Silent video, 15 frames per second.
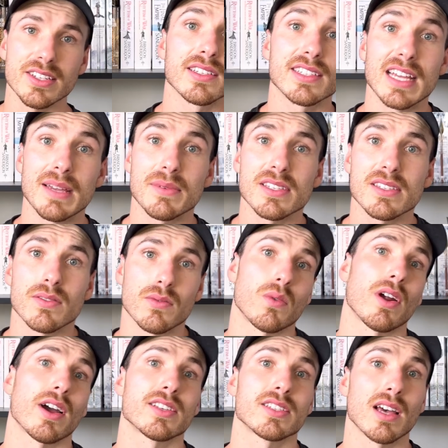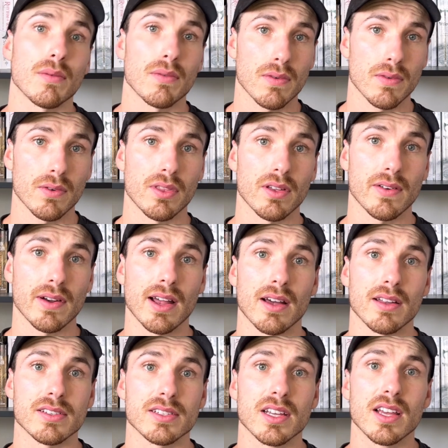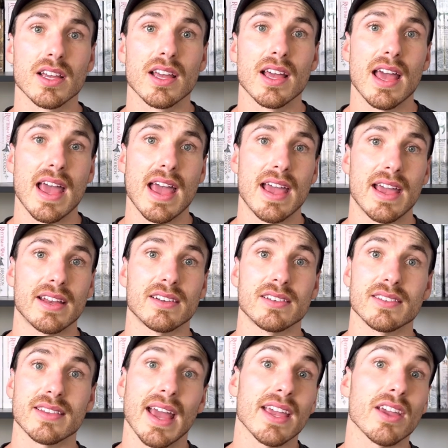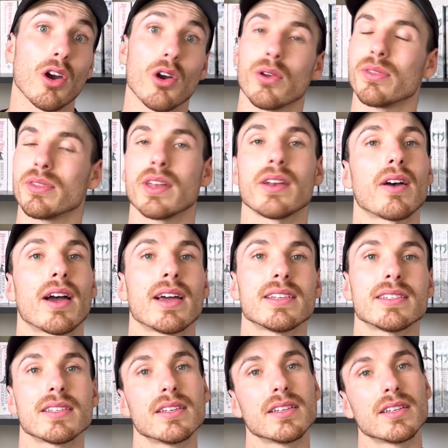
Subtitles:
demons rise up through the ground and they own the night.